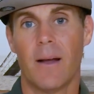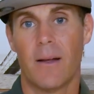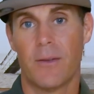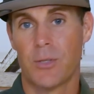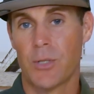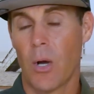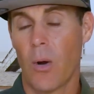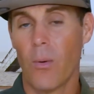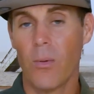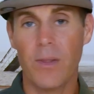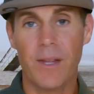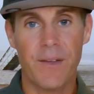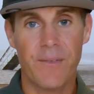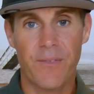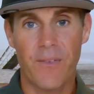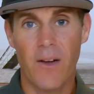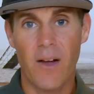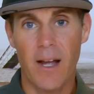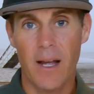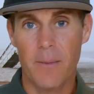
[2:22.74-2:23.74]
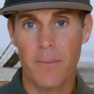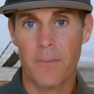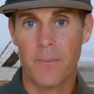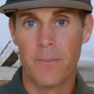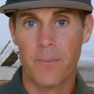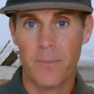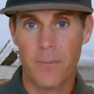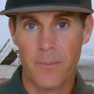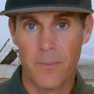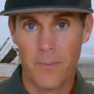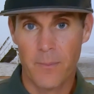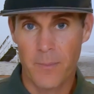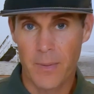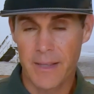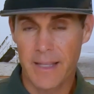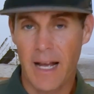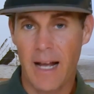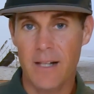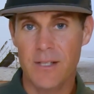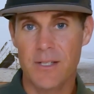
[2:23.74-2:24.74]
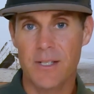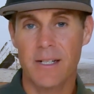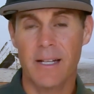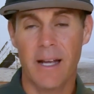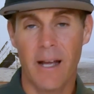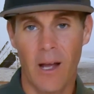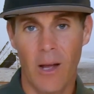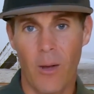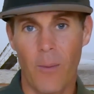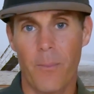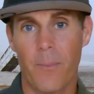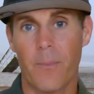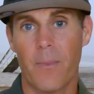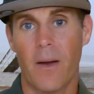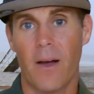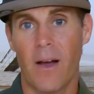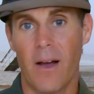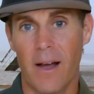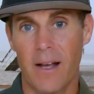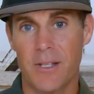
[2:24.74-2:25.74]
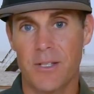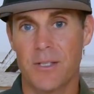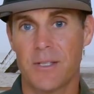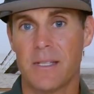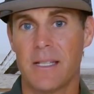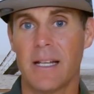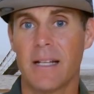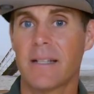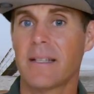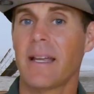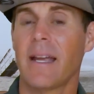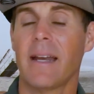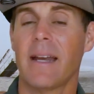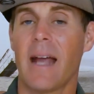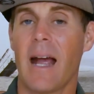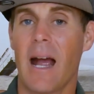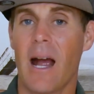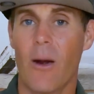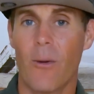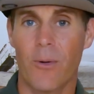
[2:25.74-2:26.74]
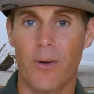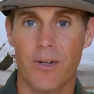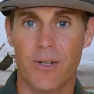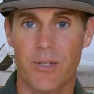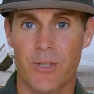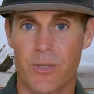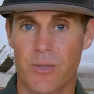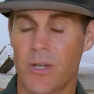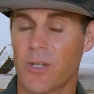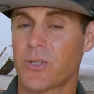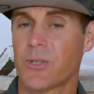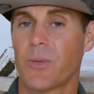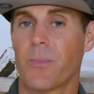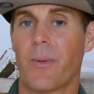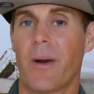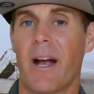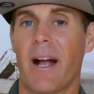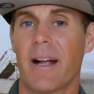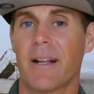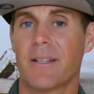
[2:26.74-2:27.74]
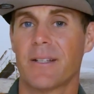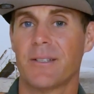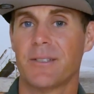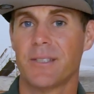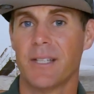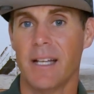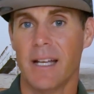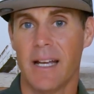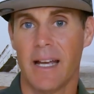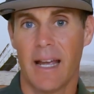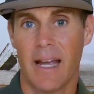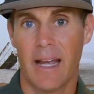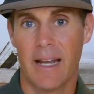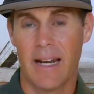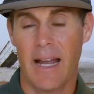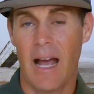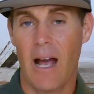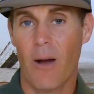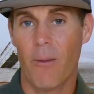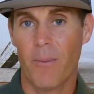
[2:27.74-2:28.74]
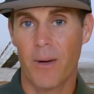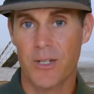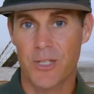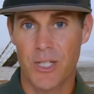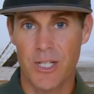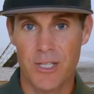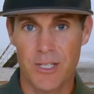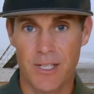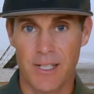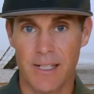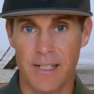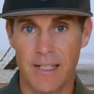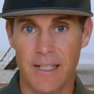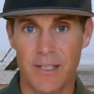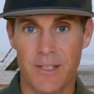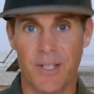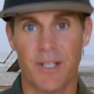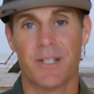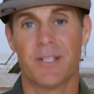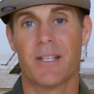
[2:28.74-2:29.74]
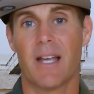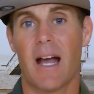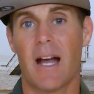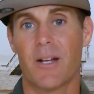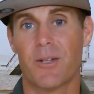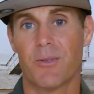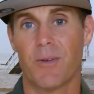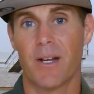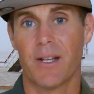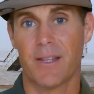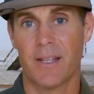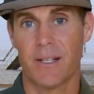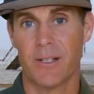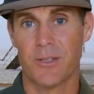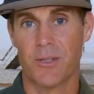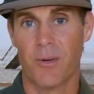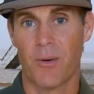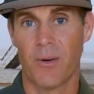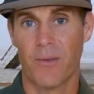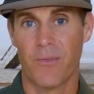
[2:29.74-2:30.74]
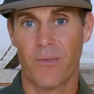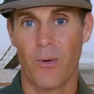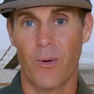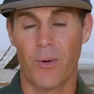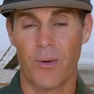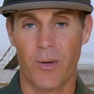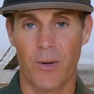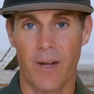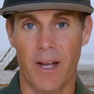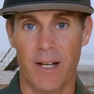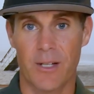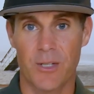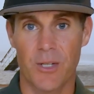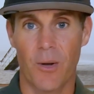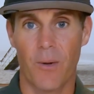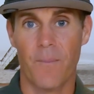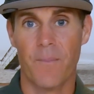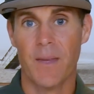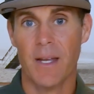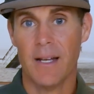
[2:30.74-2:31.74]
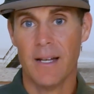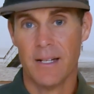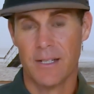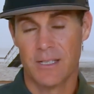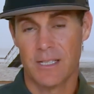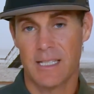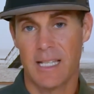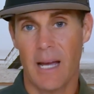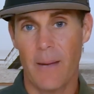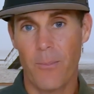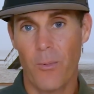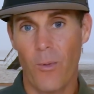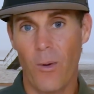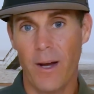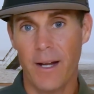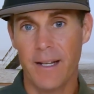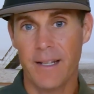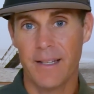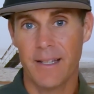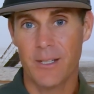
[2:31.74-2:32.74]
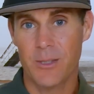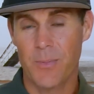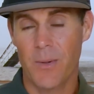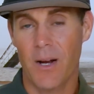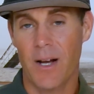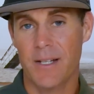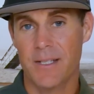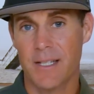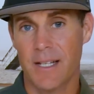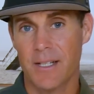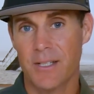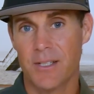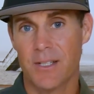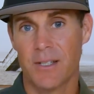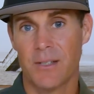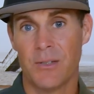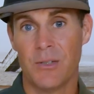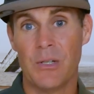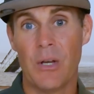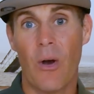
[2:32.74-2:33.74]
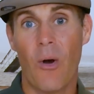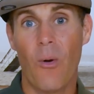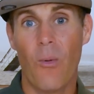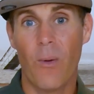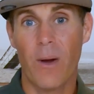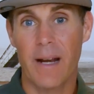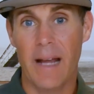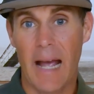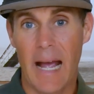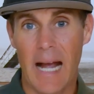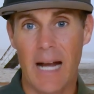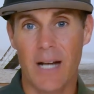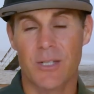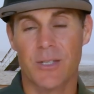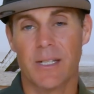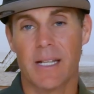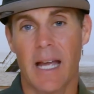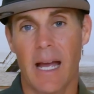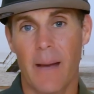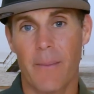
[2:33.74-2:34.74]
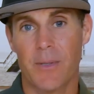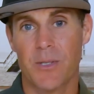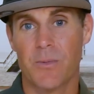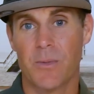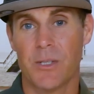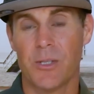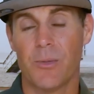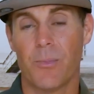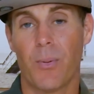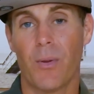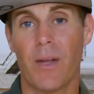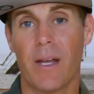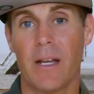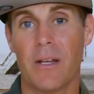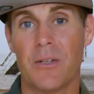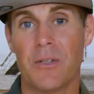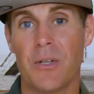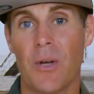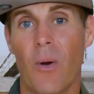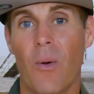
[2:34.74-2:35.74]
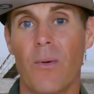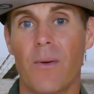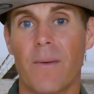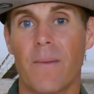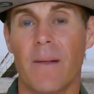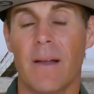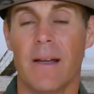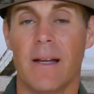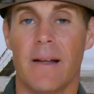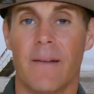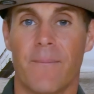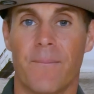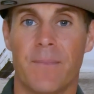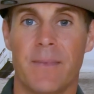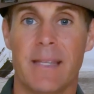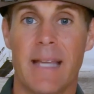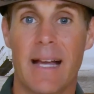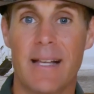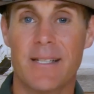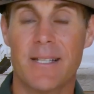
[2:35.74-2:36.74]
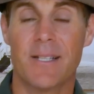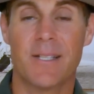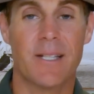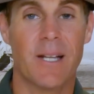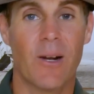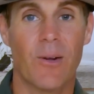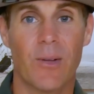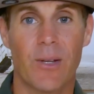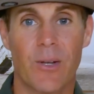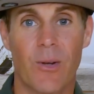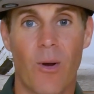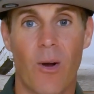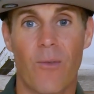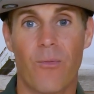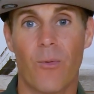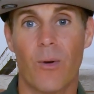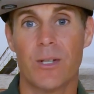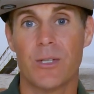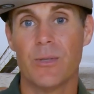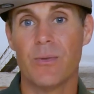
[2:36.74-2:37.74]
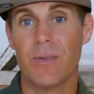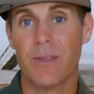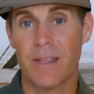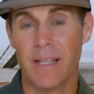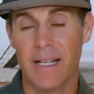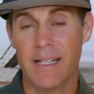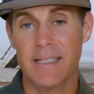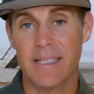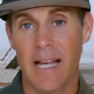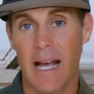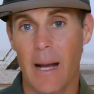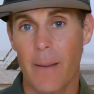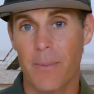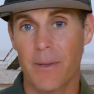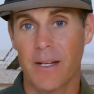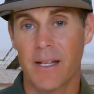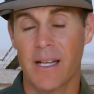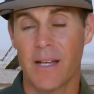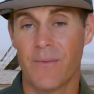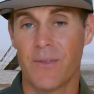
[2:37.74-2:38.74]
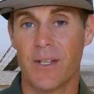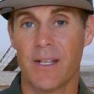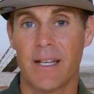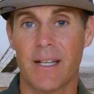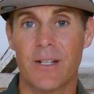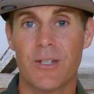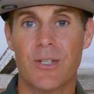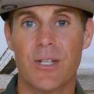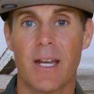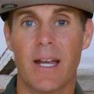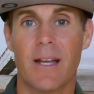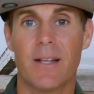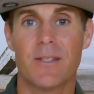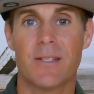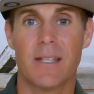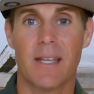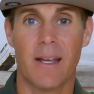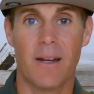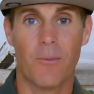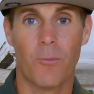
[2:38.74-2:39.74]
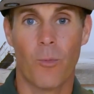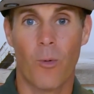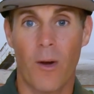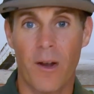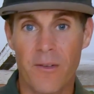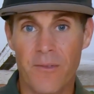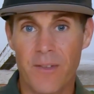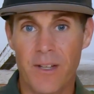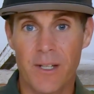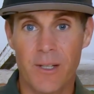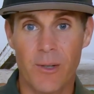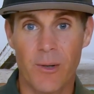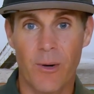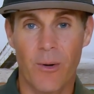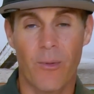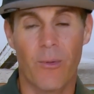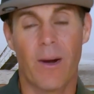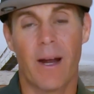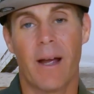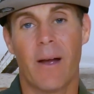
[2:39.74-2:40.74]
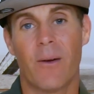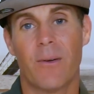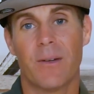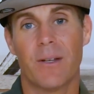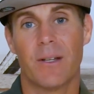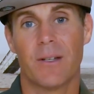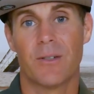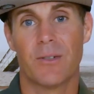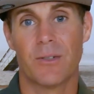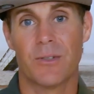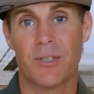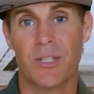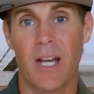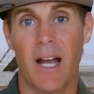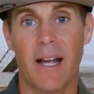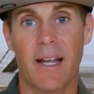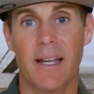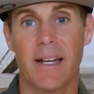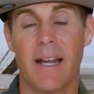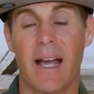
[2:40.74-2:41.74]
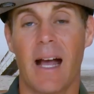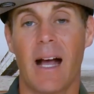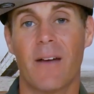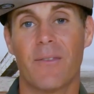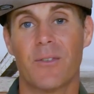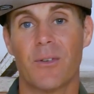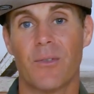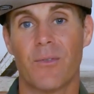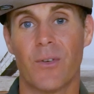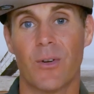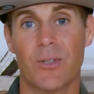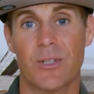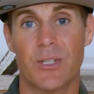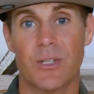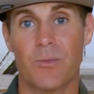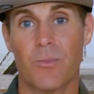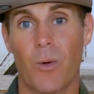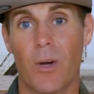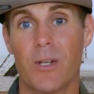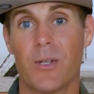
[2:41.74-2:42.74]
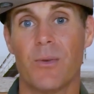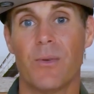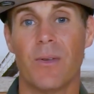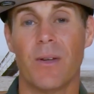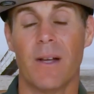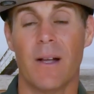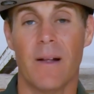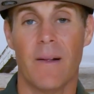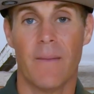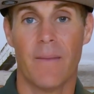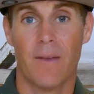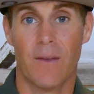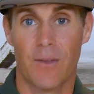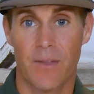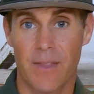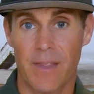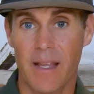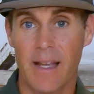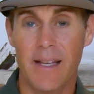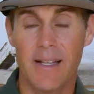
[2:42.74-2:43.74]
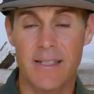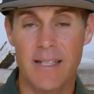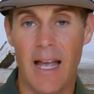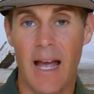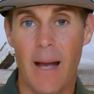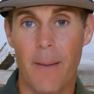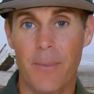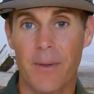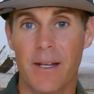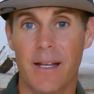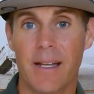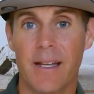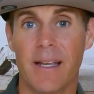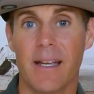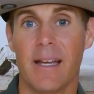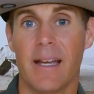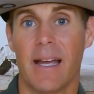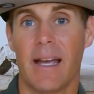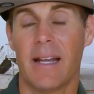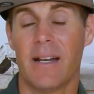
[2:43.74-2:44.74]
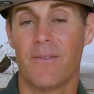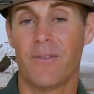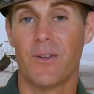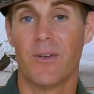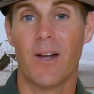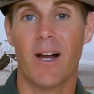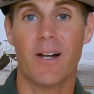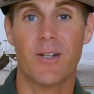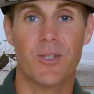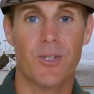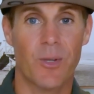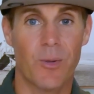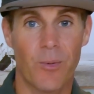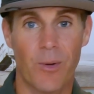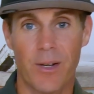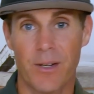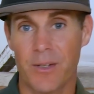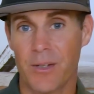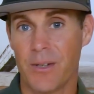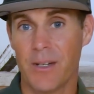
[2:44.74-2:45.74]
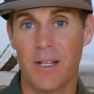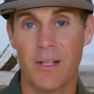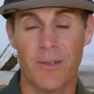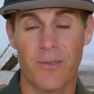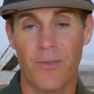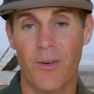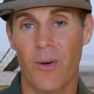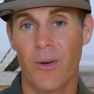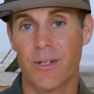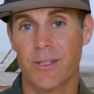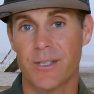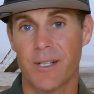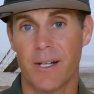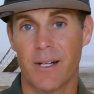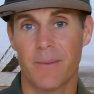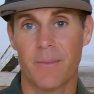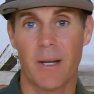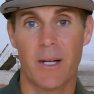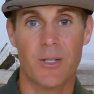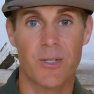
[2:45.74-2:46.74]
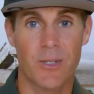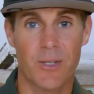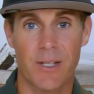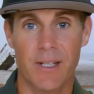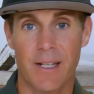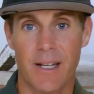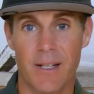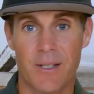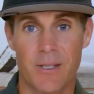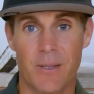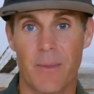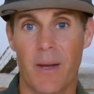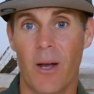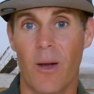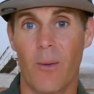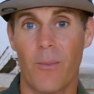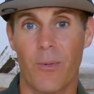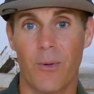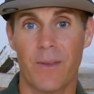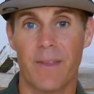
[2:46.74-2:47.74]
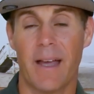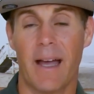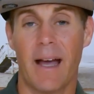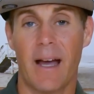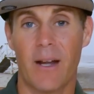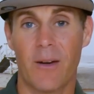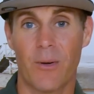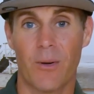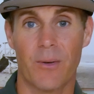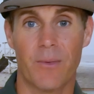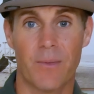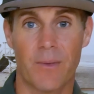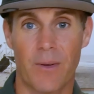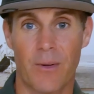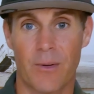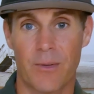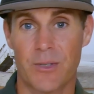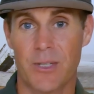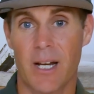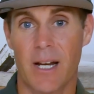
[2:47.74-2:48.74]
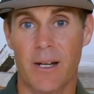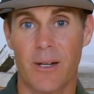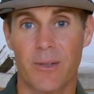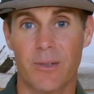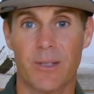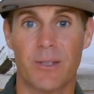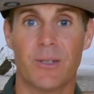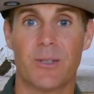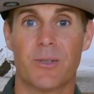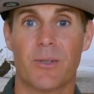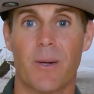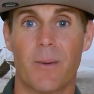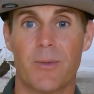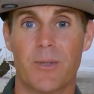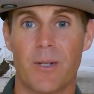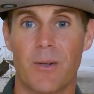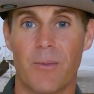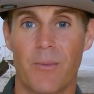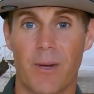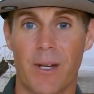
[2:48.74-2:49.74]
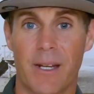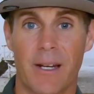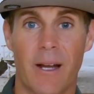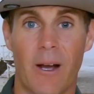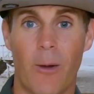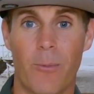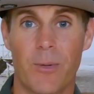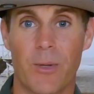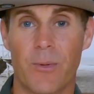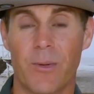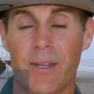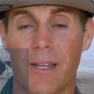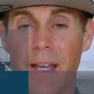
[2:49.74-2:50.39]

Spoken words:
Totally fine, but that's going to help us dictate how we're going to structure practice and how much he's going to need to exaggerate things going forward. Okay, so step 1 in this process, know what actually happens when you play. Don't necessarily go off what you think's happening. If you get a chance, get one video around, check it after versus what you think is happening. And if you're not sure what you need to focus on, make sure you get some help with that, or check out the description and we can help you with